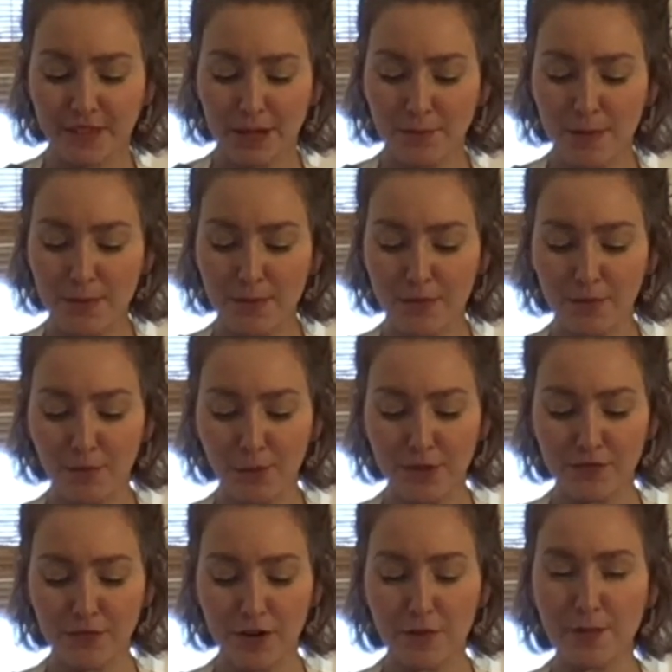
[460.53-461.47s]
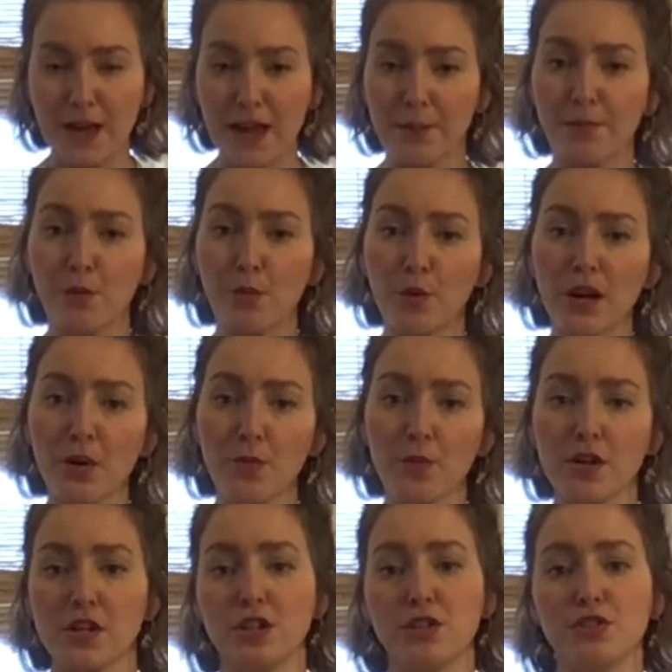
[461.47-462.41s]
maybe pretty far back. But what I
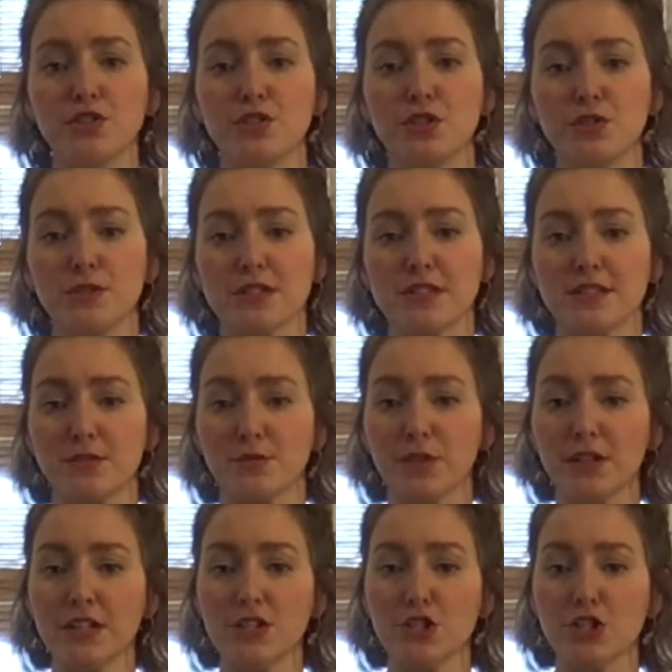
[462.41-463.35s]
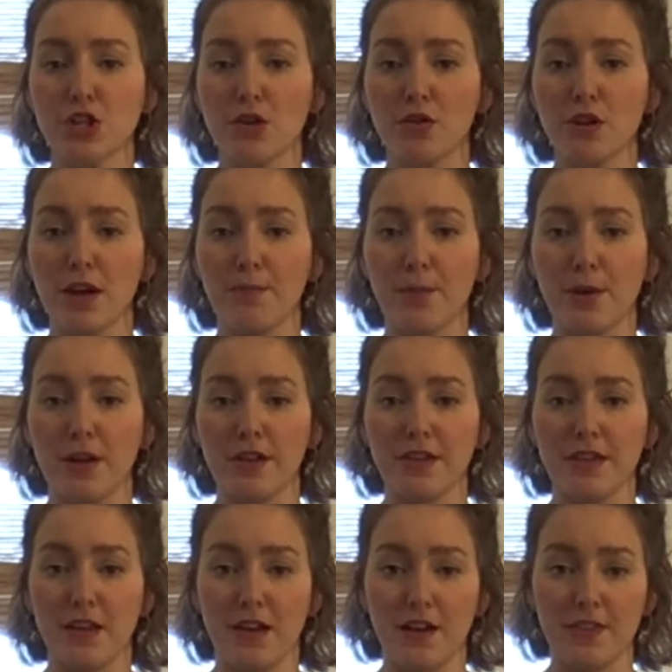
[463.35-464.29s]
want you to do is to really choke up
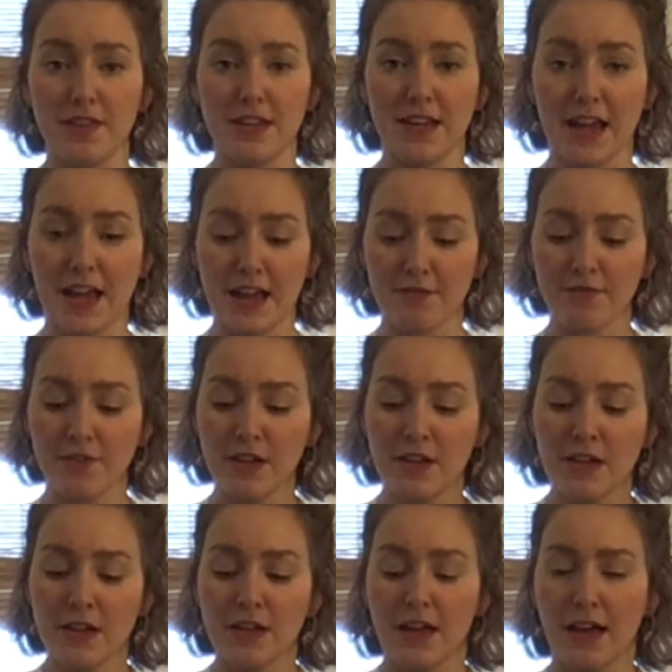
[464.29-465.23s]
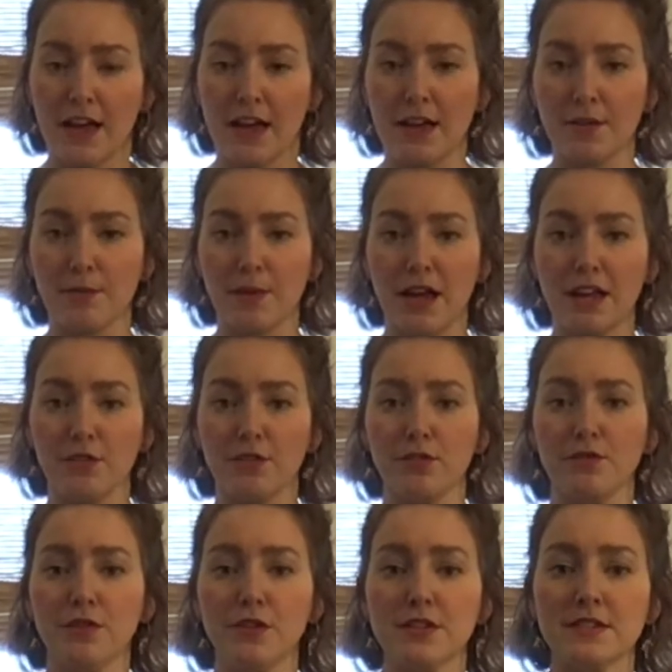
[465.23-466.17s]
on the knife. I don't know
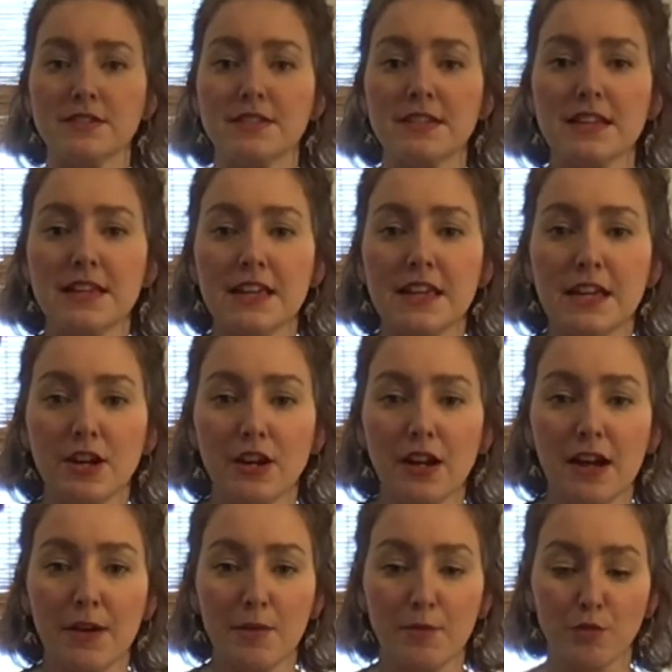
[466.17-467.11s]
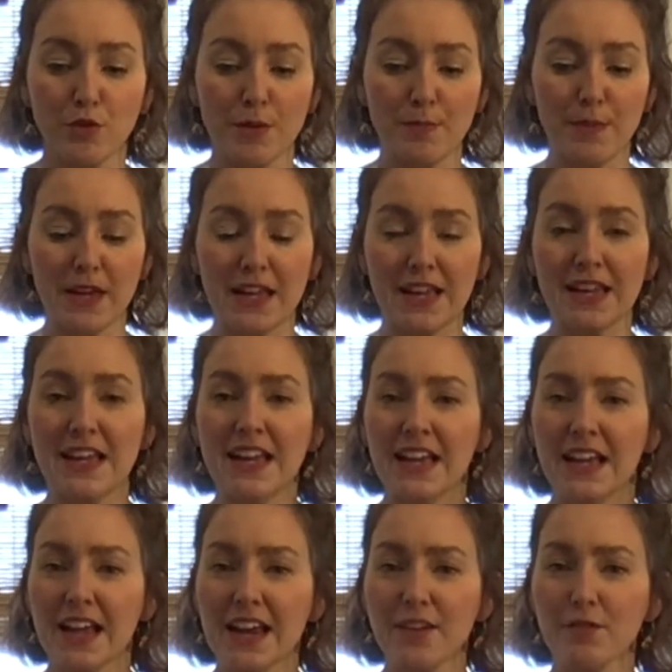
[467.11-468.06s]
if you can see here how I'm gripping it.
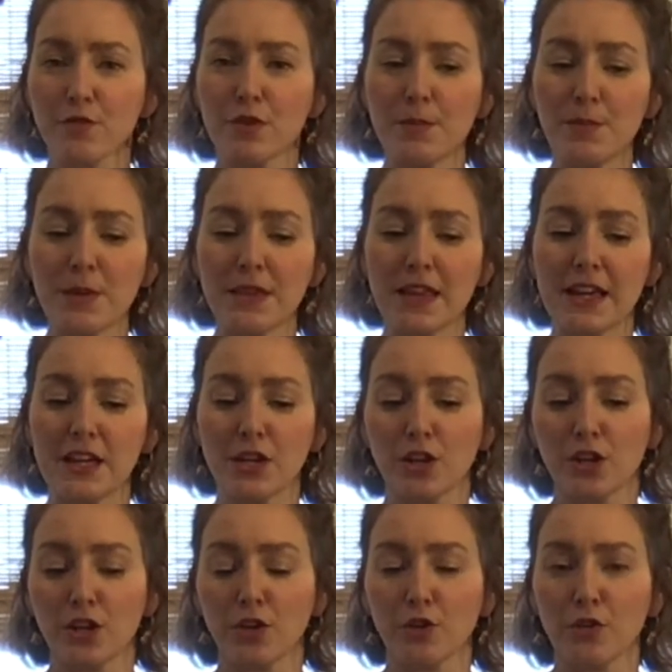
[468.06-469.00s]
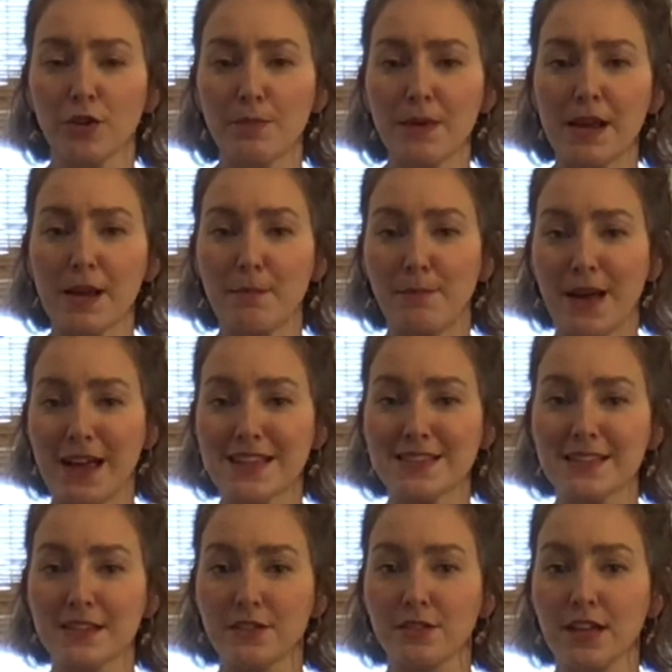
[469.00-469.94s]
Kind of grip it like you're gripping a
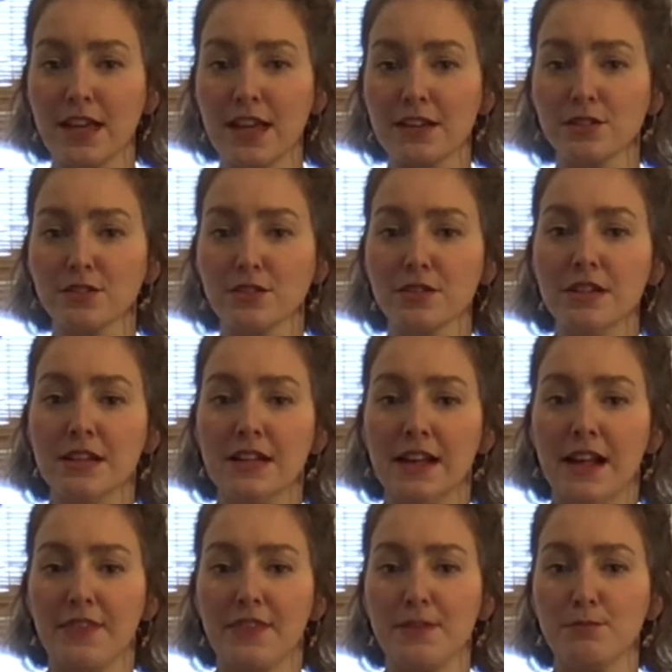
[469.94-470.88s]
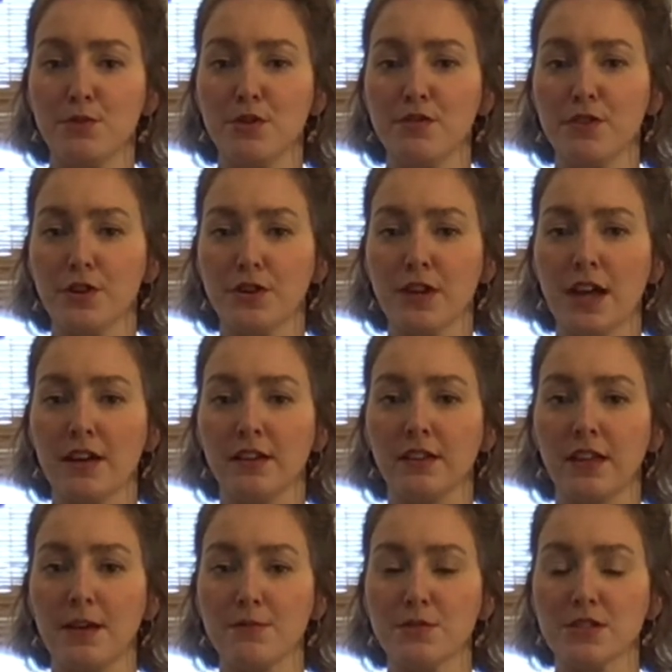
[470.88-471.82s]
bicycle handle, and then move your
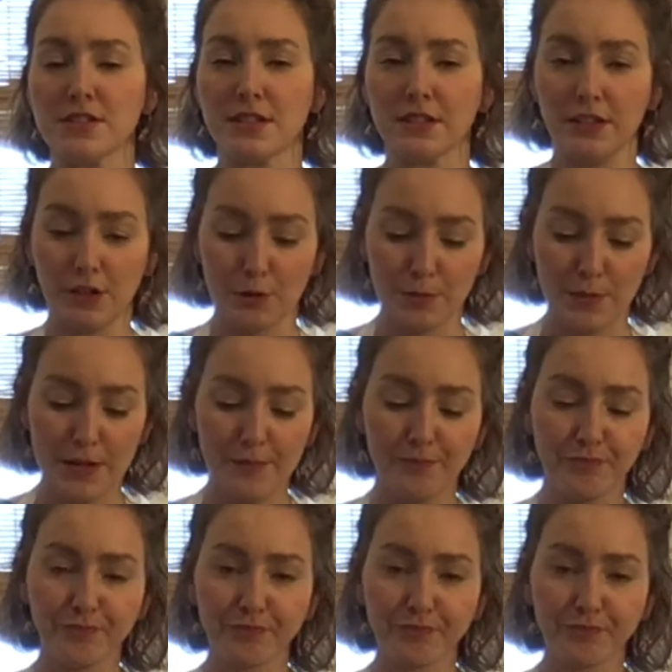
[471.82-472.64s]
knuckle up just a little bit.